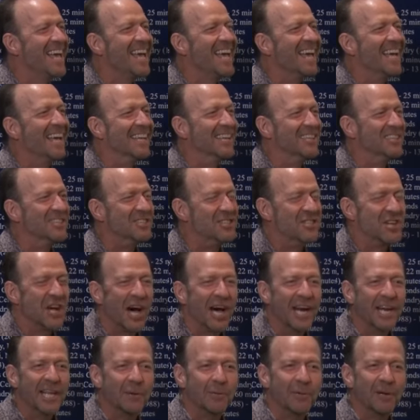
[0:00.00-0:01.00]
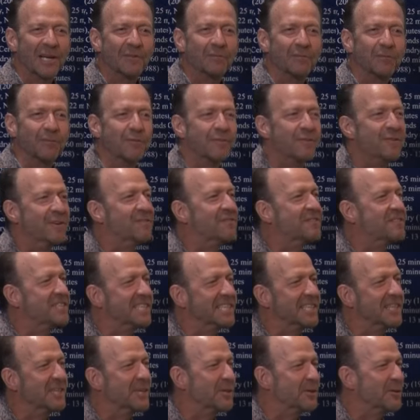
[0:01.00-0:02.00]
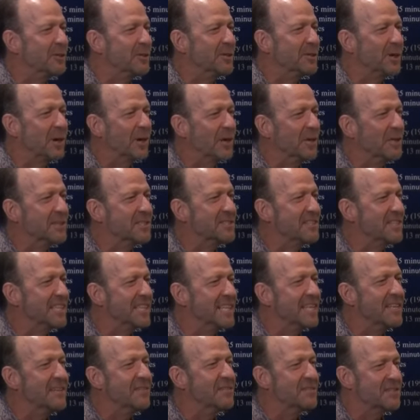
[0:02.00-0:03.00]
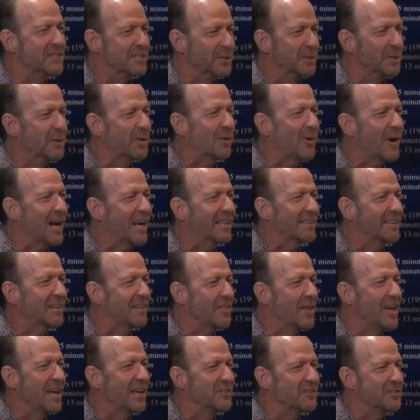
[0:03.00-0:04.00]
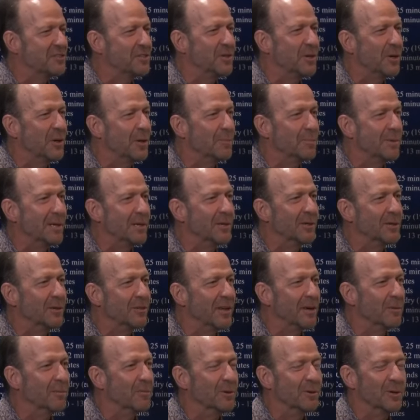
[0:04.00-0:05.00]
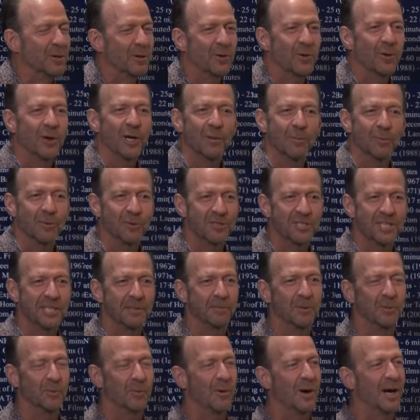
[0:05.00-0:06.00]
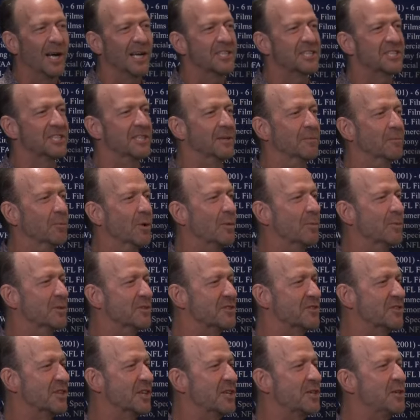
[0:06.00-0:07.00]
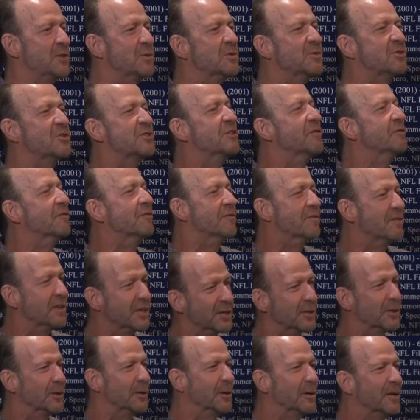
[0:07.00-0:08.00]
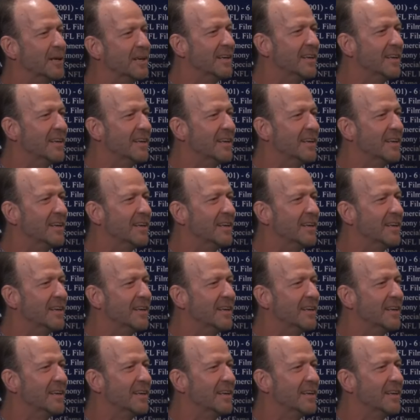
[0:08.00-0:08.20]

and Johnny ran for 1,500 yards, and Heath still cracked the 1,000 yard barrier. They were an incredible team to watch in what was the Houston Veer.